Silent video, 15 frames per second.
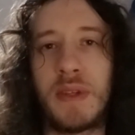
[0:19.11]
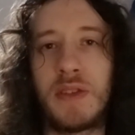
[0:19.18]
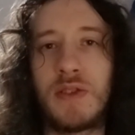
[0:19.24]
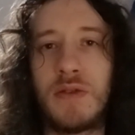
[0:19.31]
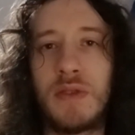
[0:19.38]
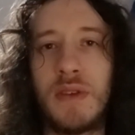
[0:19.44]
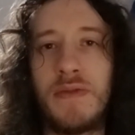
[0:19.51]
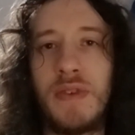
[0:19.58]

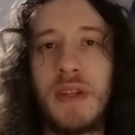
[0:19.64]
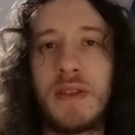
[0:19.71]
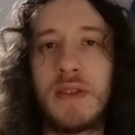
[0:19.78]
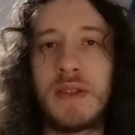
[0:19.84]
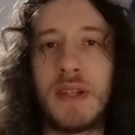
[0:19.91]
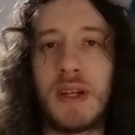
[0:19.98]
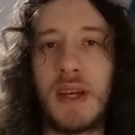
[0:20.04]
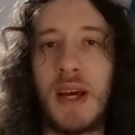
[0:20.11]
True
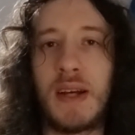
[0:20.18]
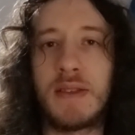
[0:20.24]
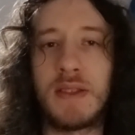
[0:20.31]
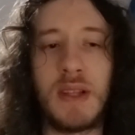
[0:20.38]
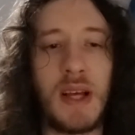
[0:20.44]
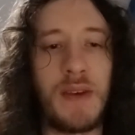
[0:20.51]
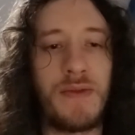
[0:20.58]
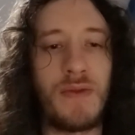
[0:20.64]
Defeaters Against
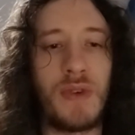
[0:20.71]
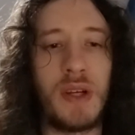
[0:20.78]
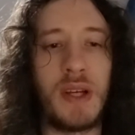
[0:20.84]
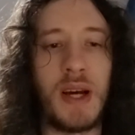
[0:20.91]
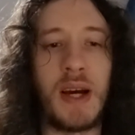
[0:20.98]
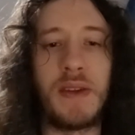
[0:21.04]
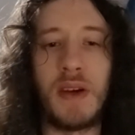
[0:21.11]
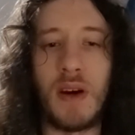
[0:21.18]
Left-Wing
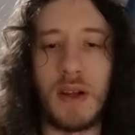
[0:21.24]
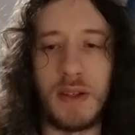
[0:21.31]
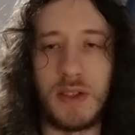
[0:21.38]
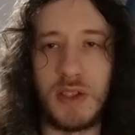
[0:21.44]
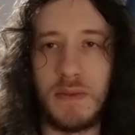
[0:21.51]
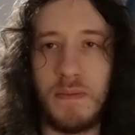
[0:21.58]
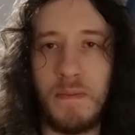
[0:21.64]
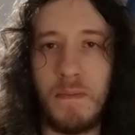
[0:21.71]
Ideology.